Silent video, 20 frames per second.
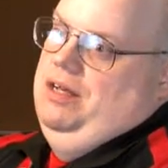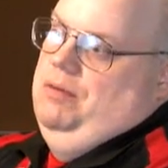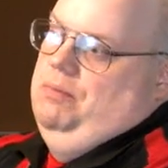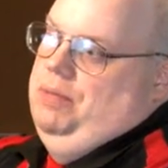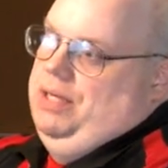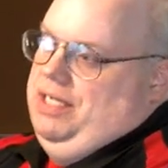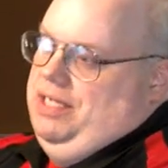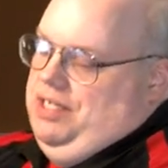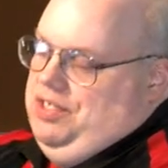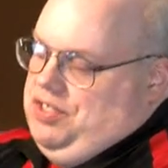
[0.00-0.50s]

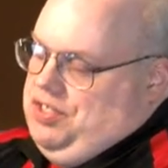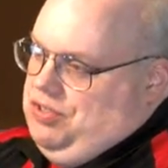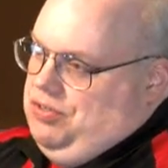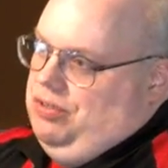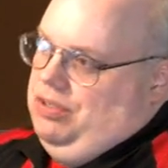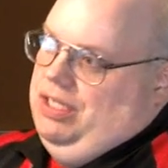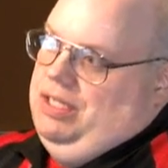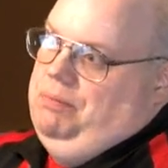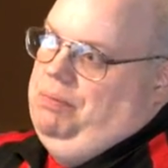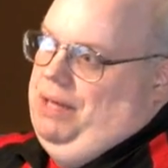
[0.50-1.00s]
But it is
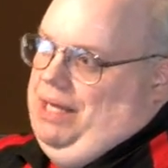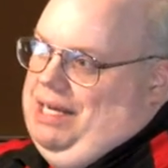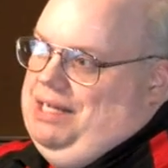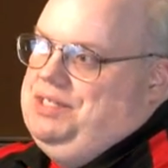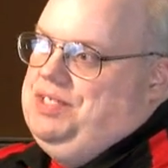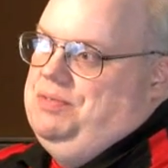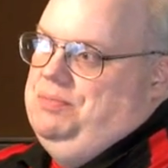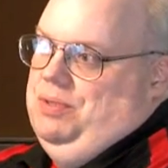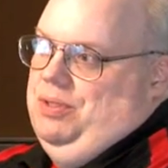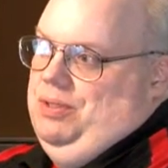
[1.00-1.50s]
certainly
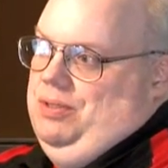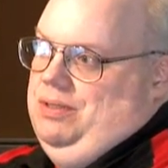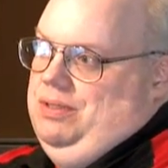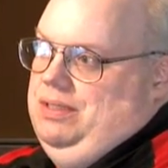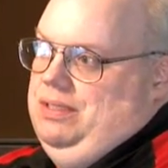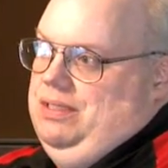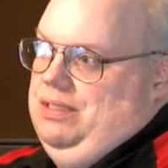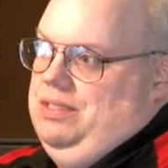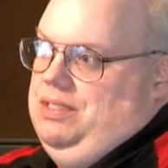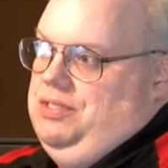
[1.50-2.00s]
possible
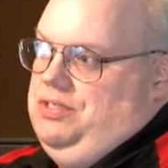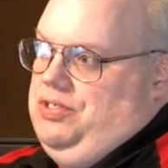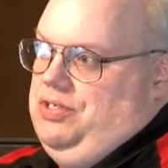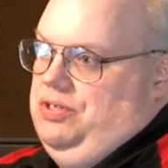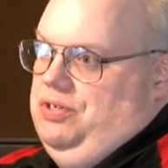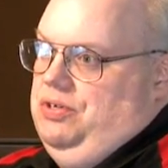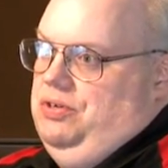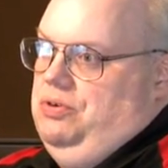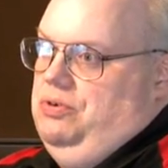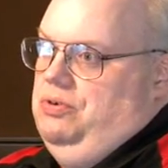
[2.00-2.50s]

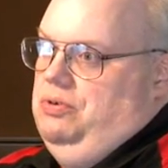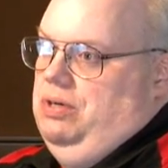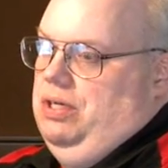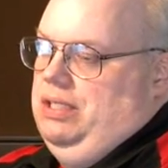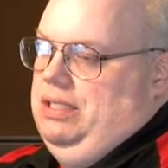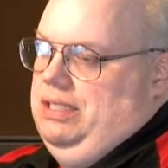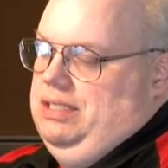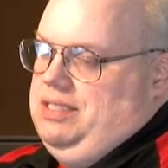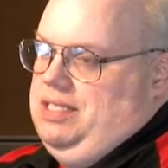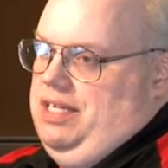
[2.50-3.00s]
to
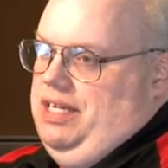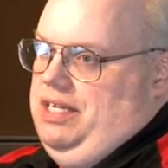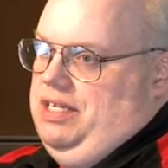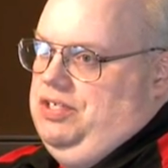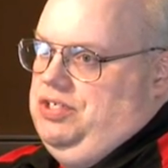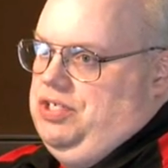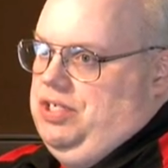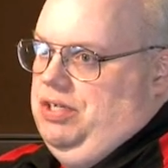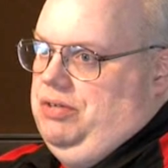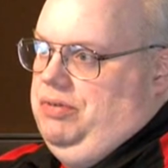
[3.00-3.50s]
uh, take
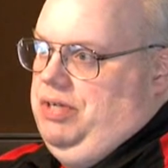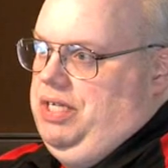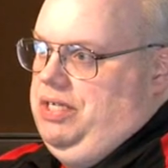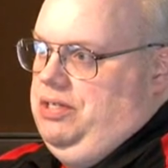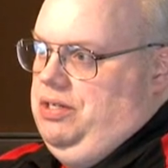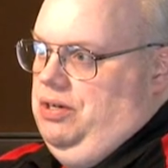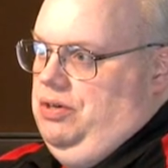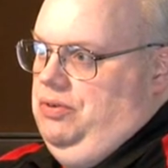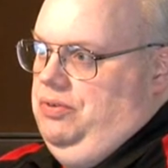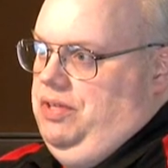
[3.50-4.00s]
and
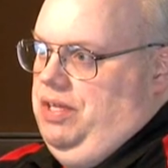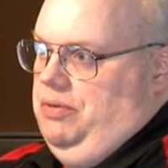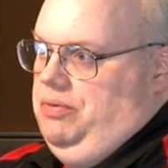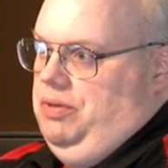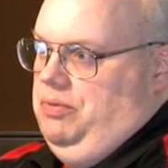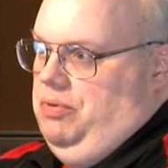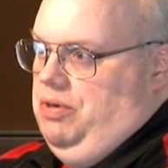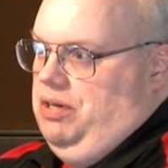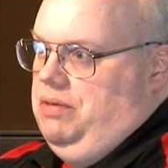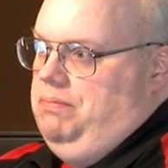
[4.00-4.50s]
generate code that
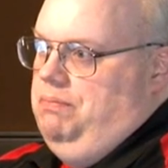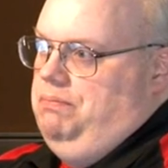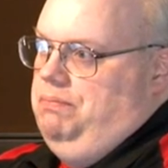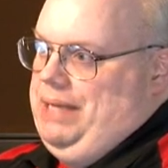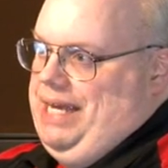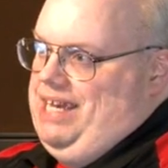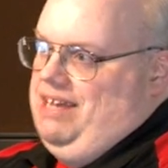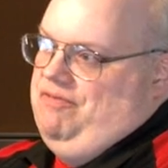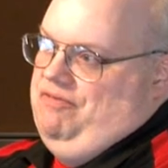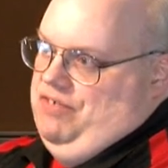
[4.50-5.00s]
would work
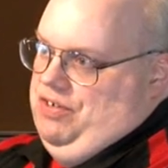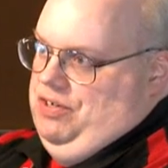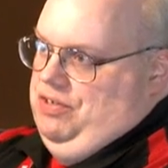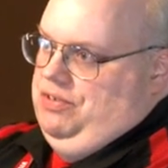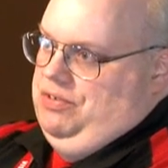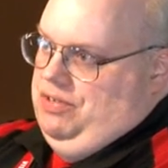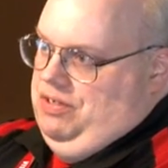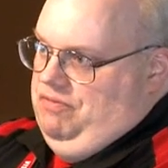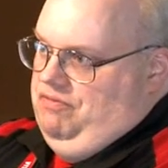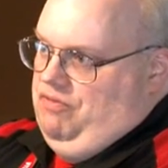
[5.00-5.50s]
back
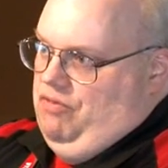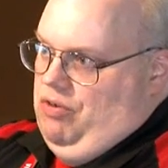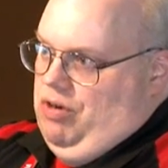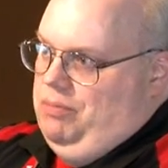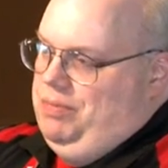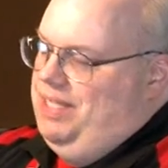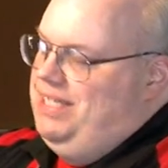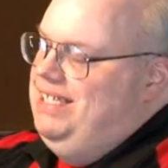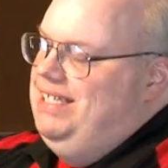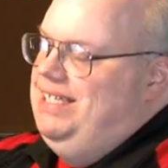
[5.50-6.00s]
farther on forward.